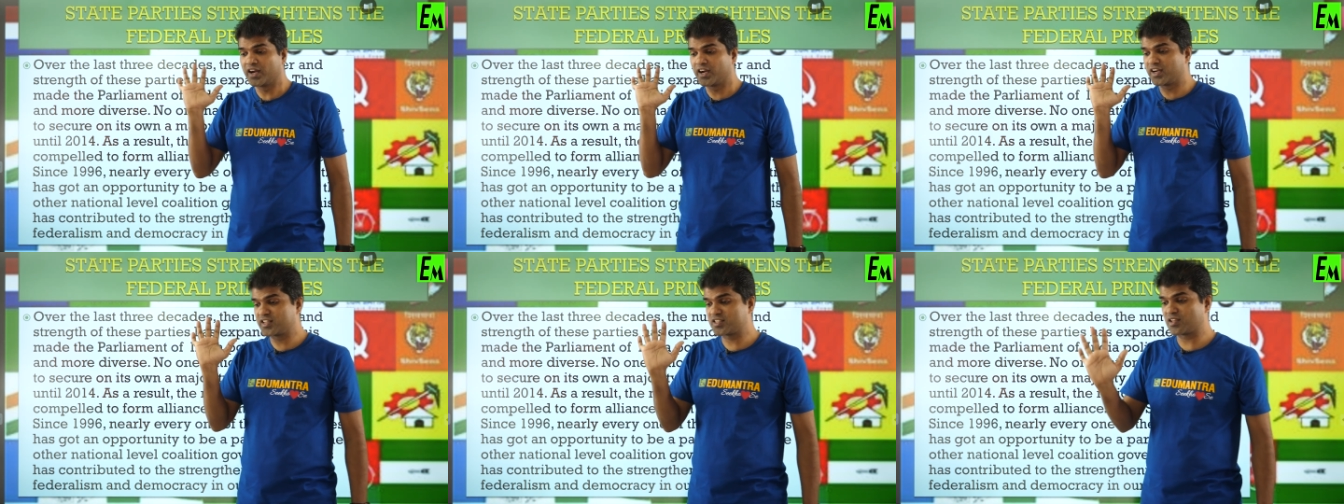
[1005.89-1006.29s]

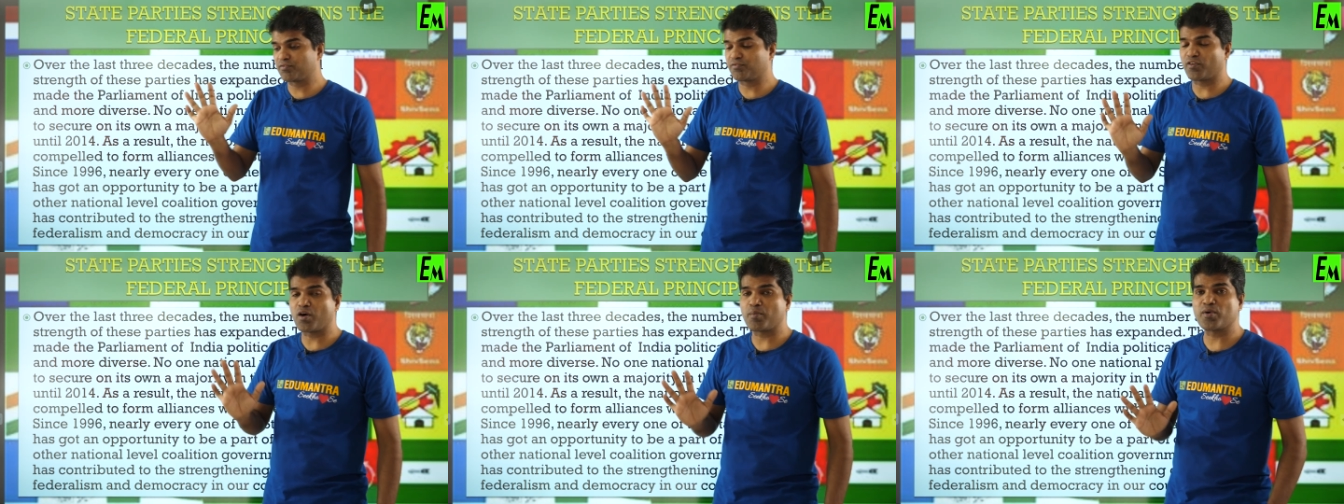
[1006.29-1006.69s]
it is a
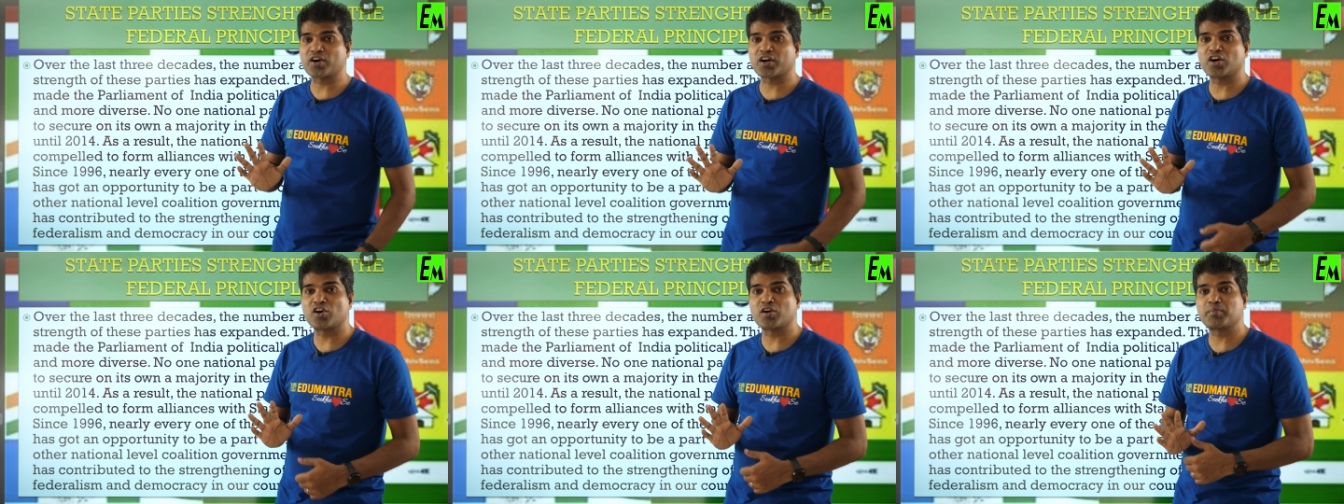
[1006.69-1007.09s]
form
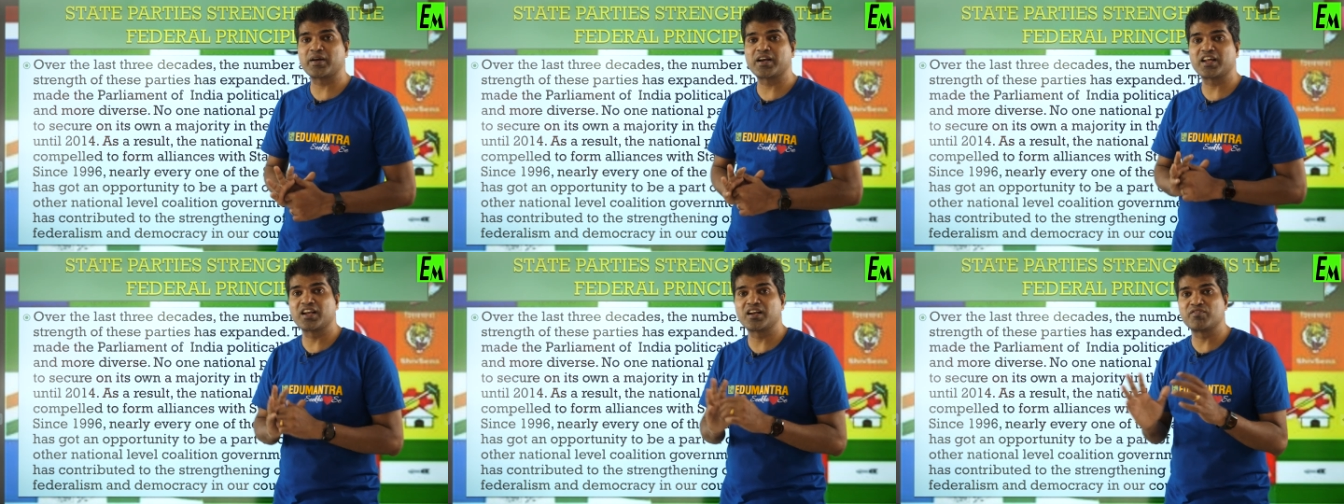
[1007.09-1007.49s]
of
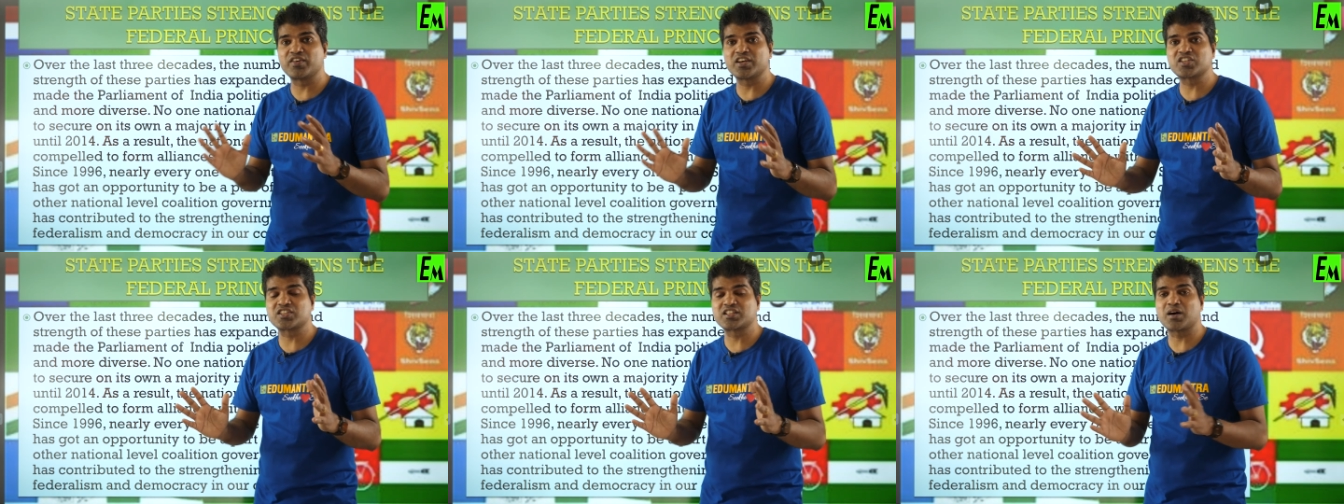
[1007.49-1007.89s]
government in
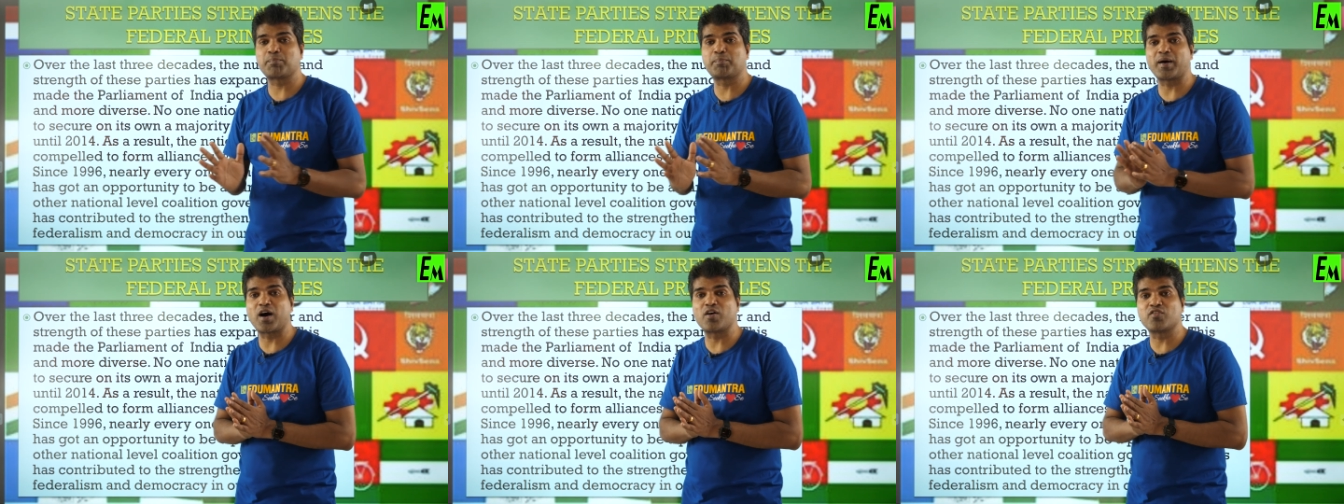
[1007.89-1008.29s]
which the
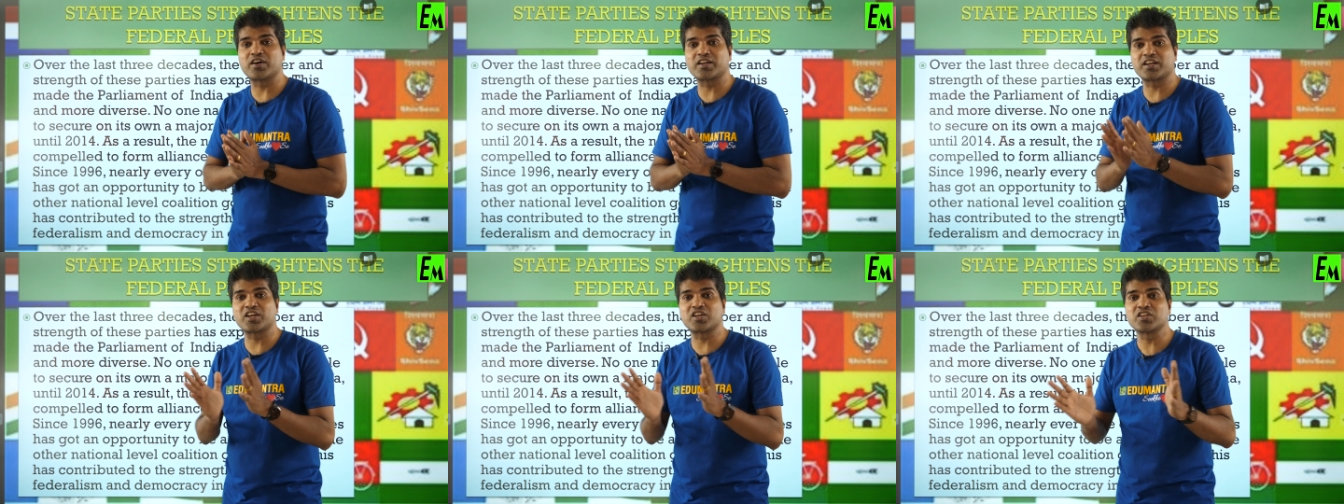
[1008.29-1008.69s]
power
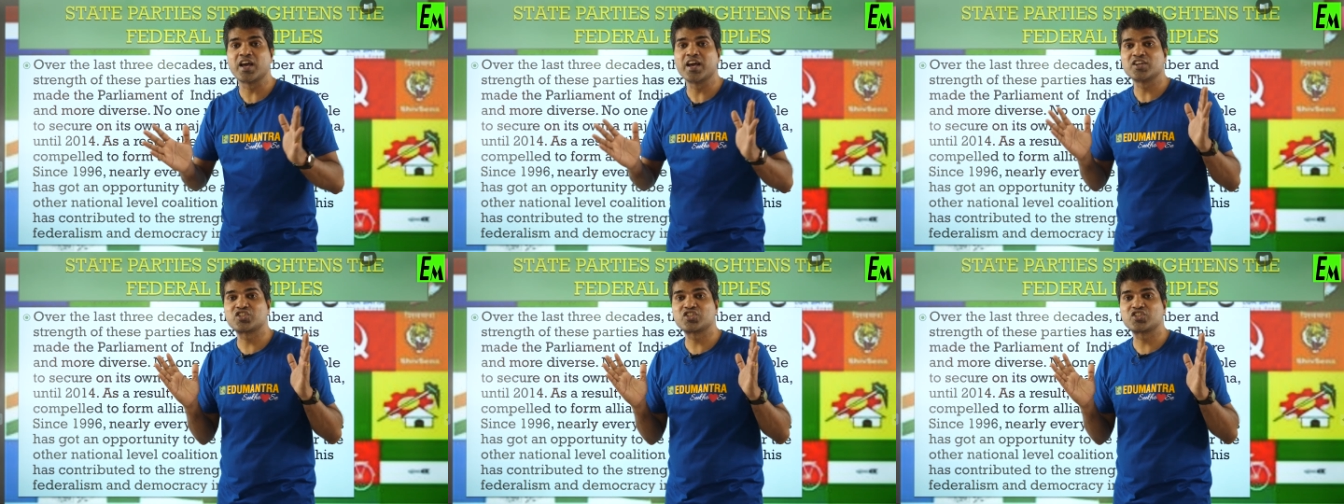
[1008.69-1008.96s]
is